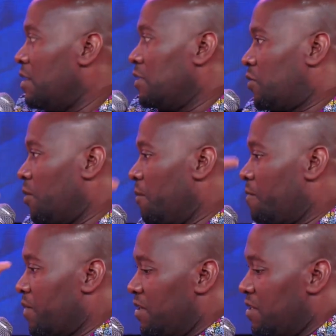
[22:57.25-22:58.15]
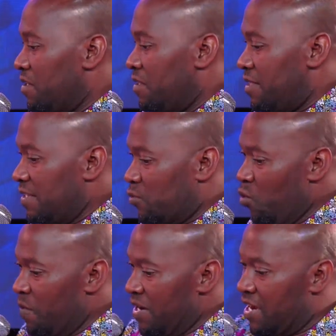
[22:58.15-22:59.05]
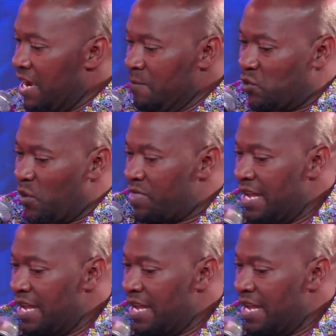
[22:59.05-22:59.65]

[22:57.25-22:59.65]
So this woman comes with